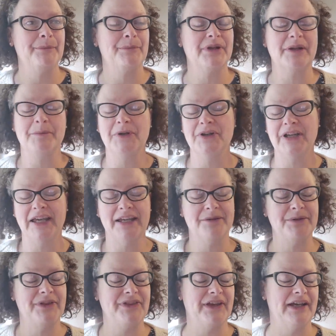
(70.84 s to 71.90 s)
but I'm okay
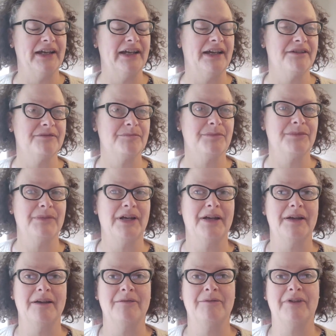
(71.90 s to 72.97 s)
with that.
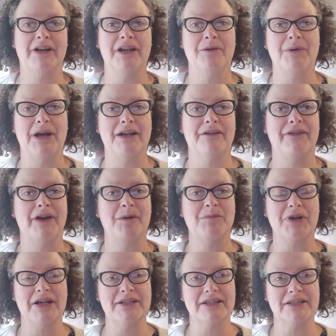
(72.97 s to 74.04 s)
I'm very aware of how
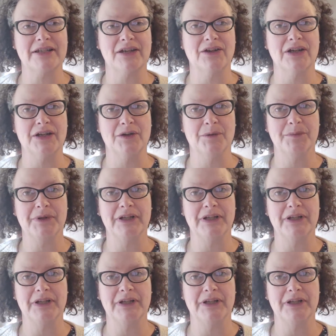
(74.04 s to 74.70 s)
prices are going up,